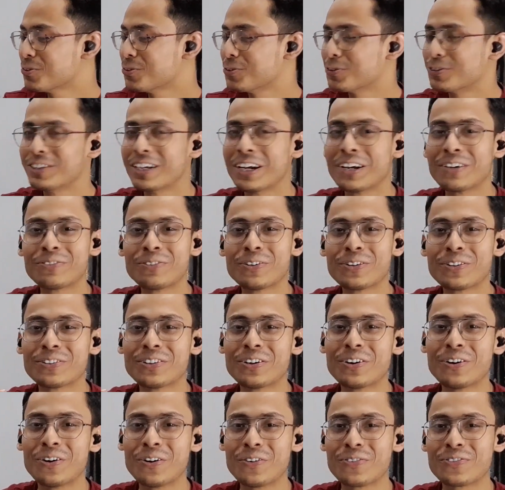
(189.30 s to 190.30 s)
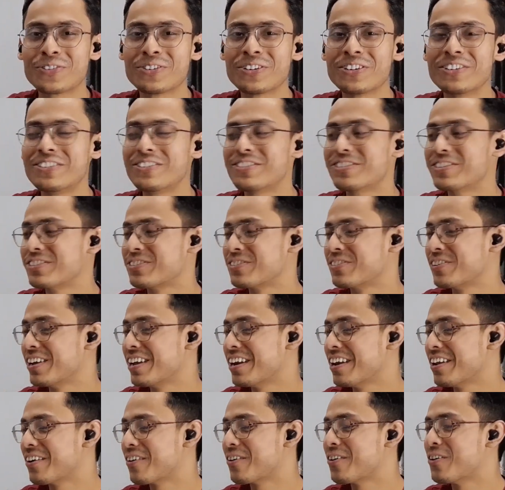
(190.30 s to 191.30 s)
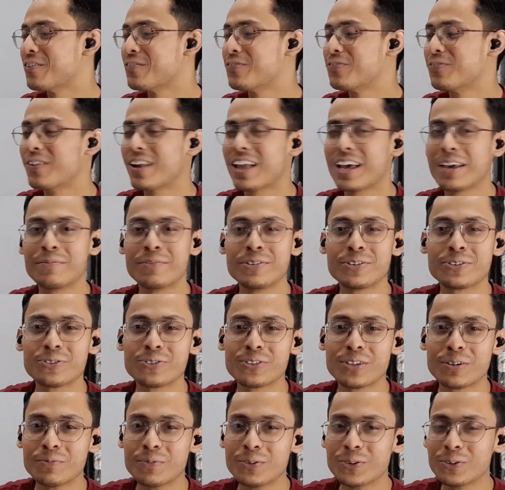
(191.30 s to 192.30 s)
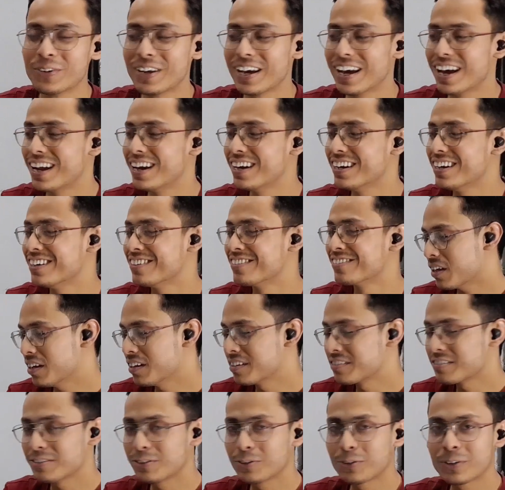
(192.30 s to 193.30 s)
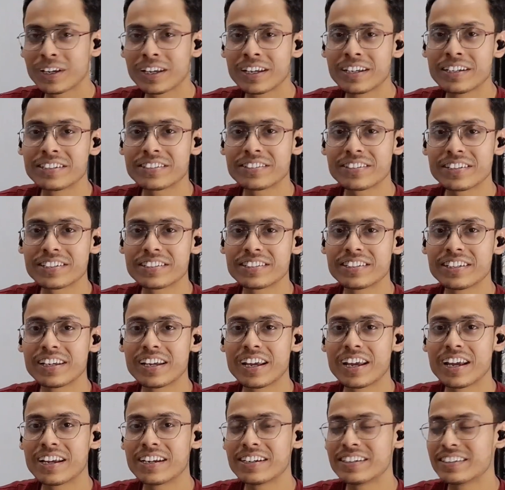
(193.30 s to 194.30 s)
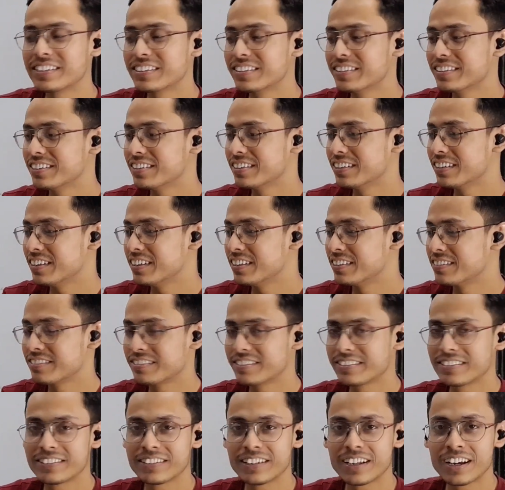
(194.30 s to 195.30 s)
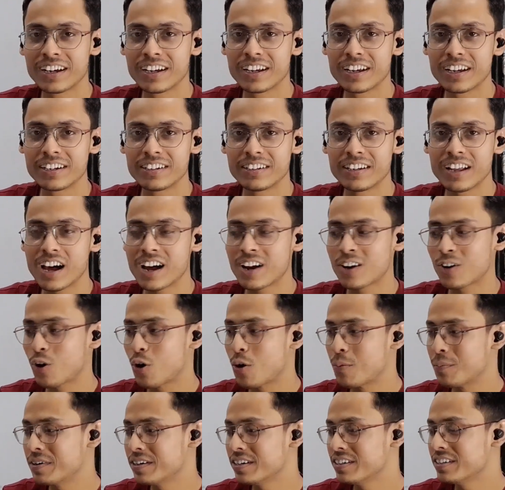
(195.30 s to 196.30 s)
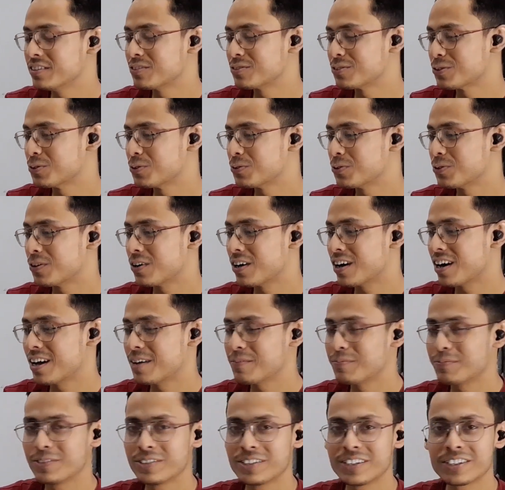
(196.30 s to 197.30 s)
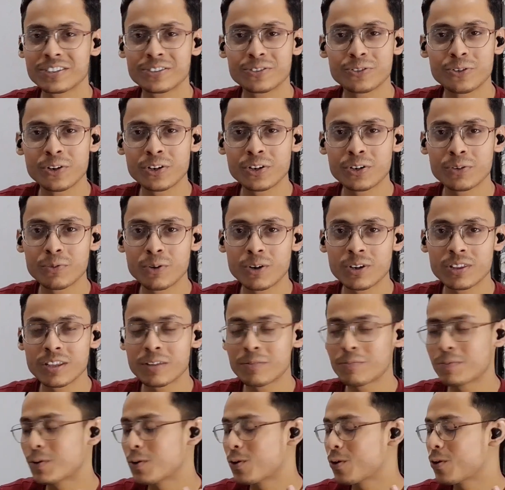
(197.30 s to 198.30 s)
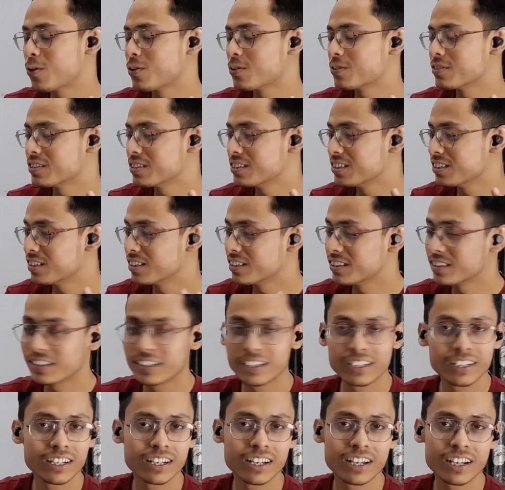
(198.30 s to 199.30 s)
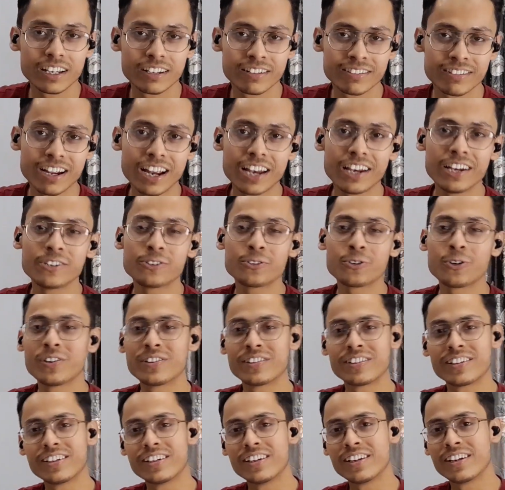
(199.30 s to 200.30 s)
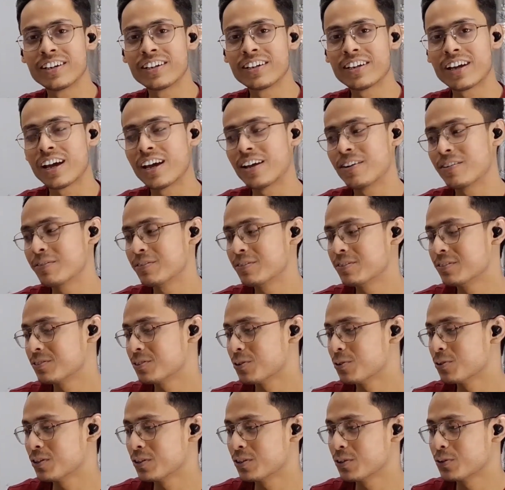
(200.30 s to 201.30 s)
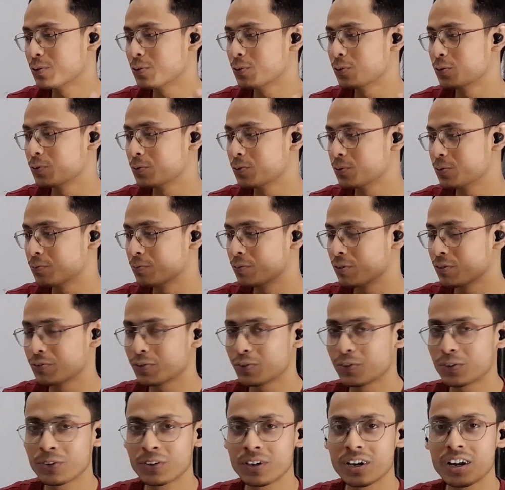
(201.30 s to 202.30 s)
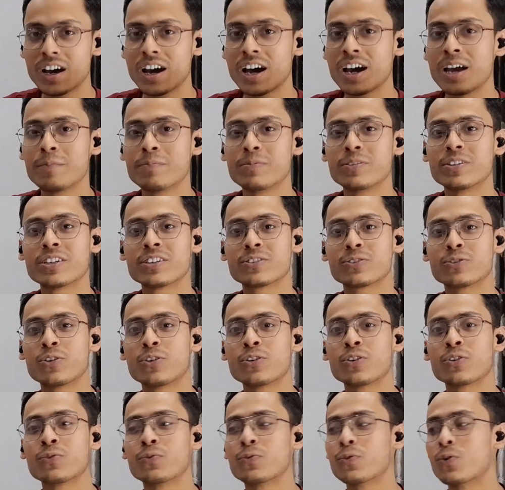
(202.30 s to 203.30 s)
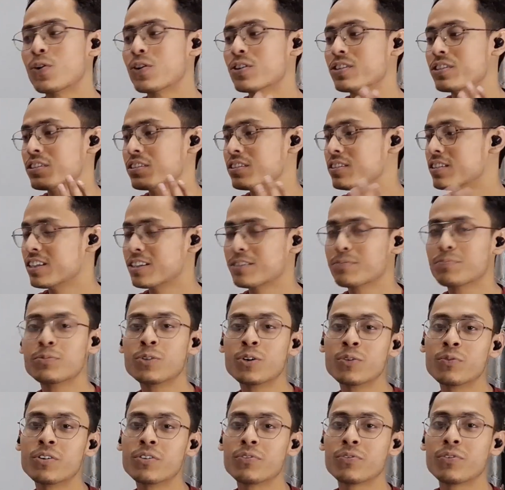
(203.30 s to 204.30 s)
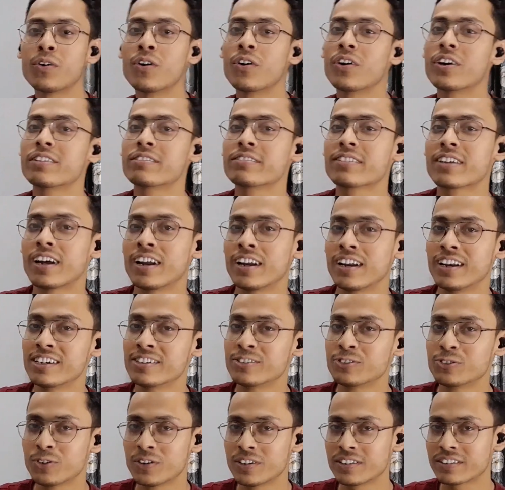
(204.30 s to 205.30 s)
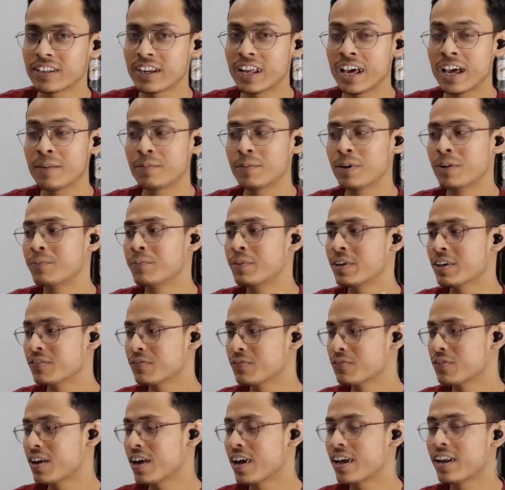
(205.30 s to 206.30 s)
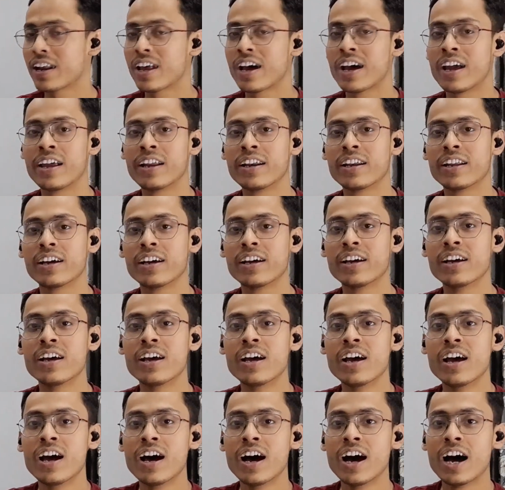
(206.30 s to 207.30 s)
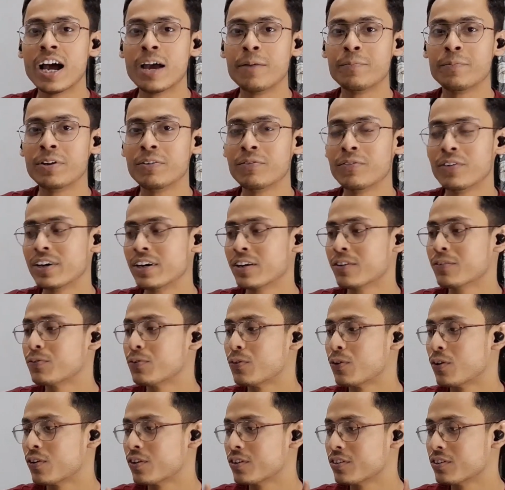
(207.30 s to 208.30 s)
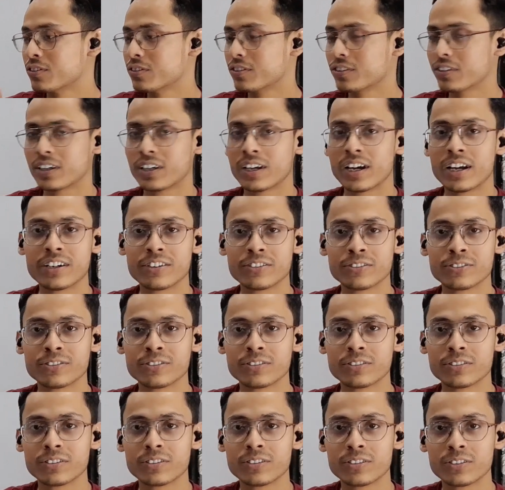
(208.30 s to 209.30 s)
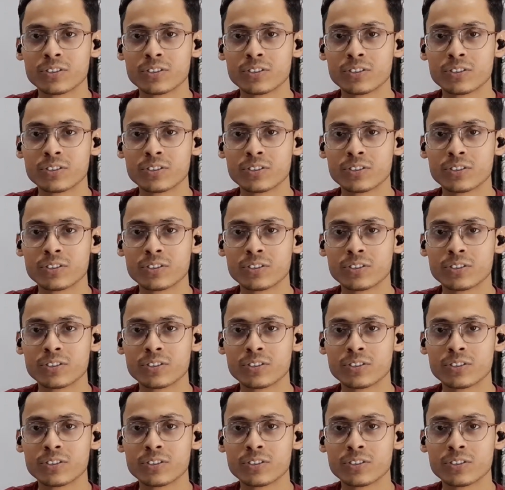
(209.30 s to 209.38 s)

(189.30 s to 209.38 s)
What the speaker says: So that was the official trailer of Fly Me to the Moon, and it's looking interesting, and it's a dark comedy, so I'm just going to watch this because Scarlett Johansson in it. I have told you before, I'm just going to watch this movie for Scarlett Johansson. I am a big fan, and I've been waiting for her